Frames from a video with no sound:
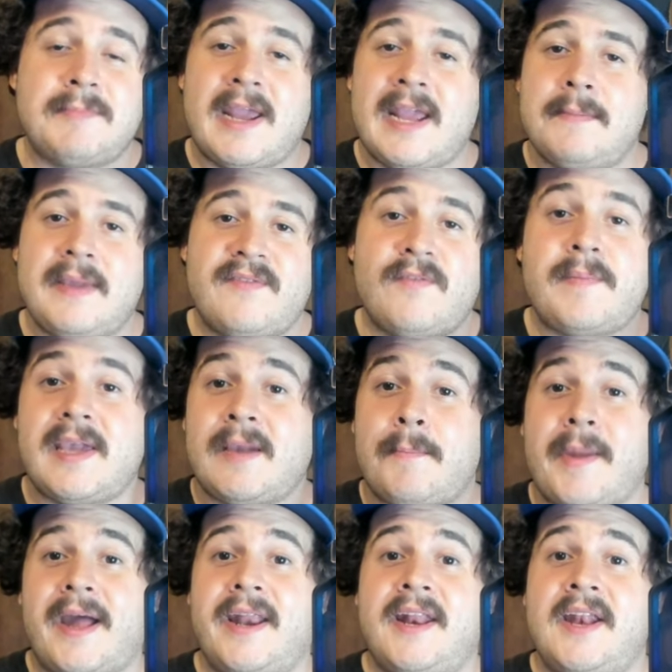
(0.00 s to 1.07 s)
maybe even be
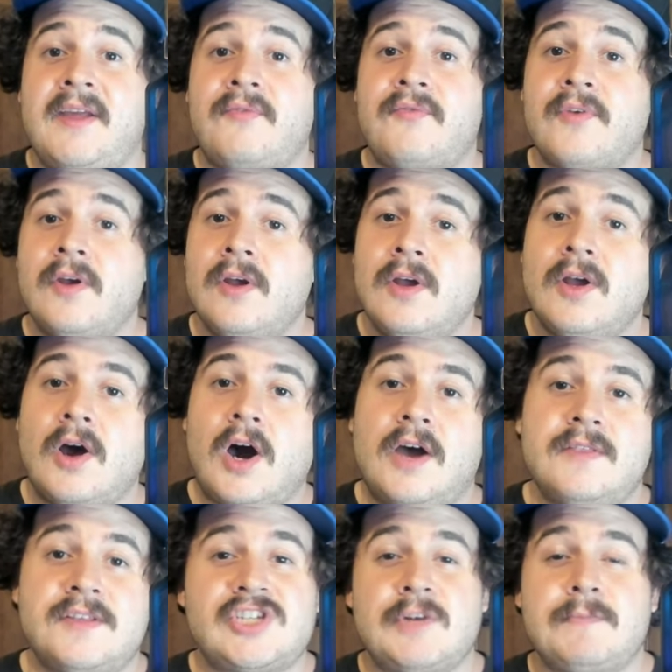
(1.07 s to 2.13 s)
competitive
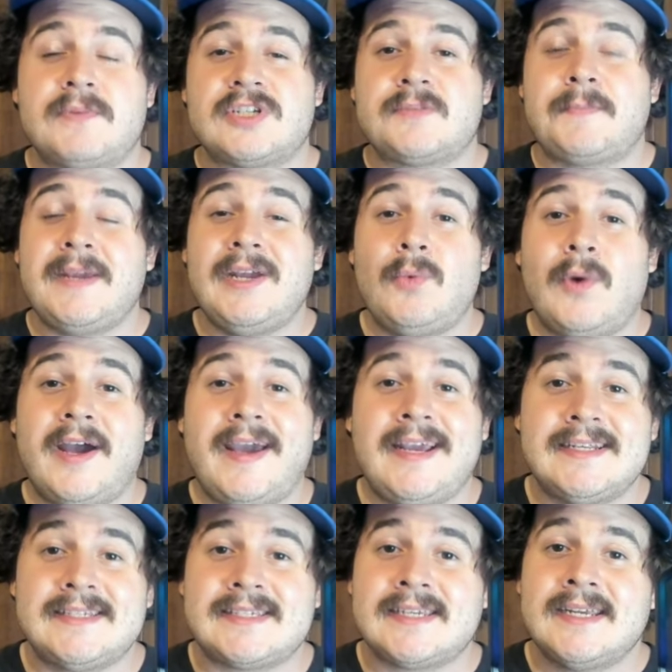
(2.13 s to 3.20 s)
on the super
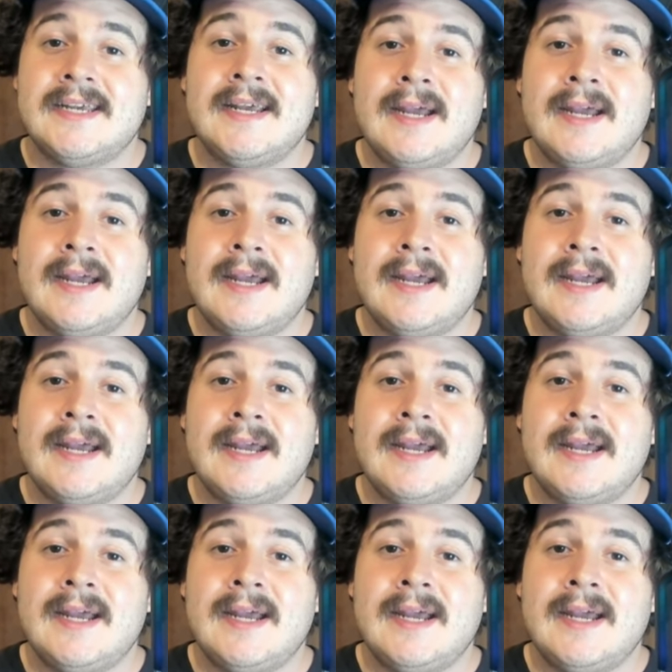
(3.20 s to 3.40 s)
speedways.